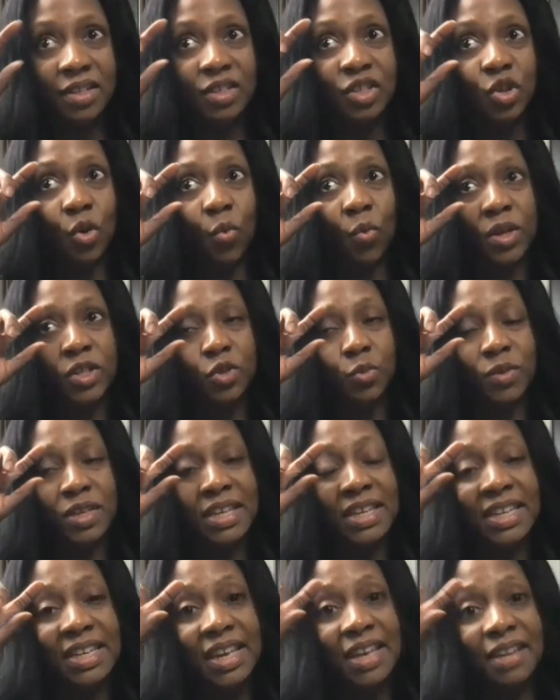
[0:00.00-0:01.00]
So once
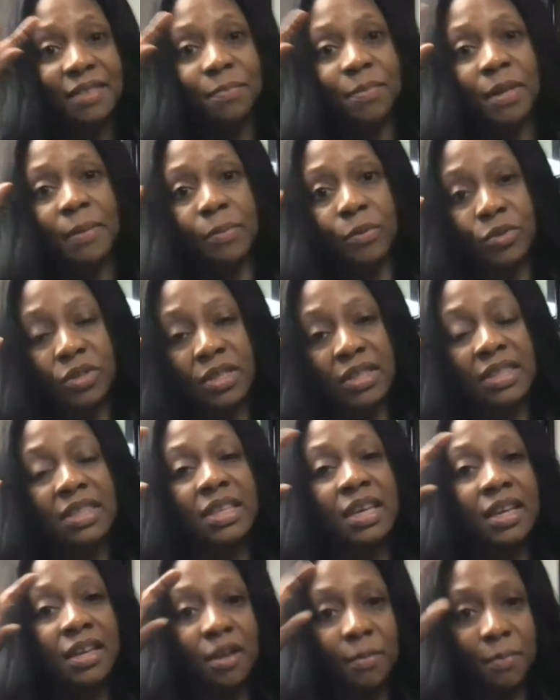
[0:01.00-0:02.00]
we get people to
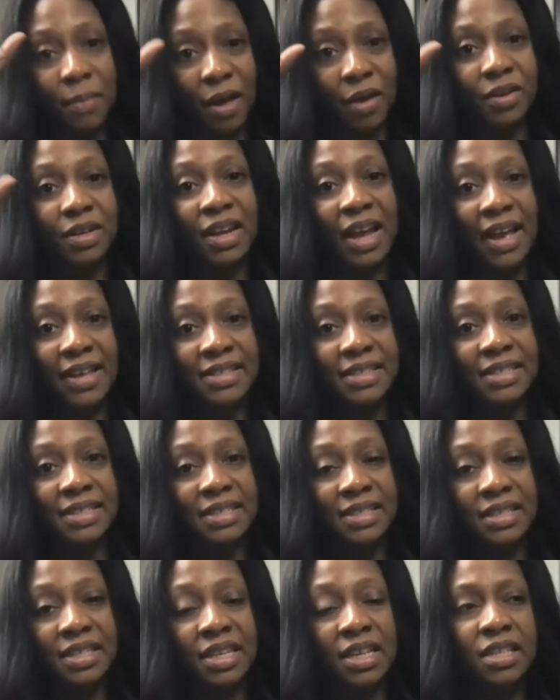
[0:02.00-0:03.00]
think about it as a
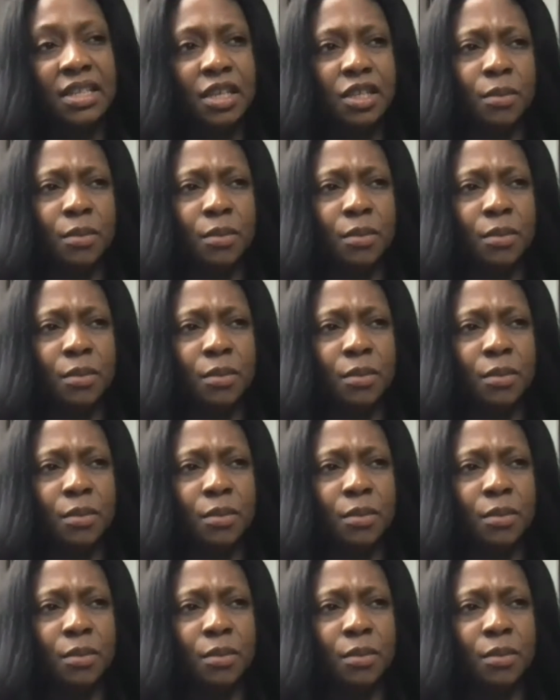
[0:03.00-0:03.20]
disease,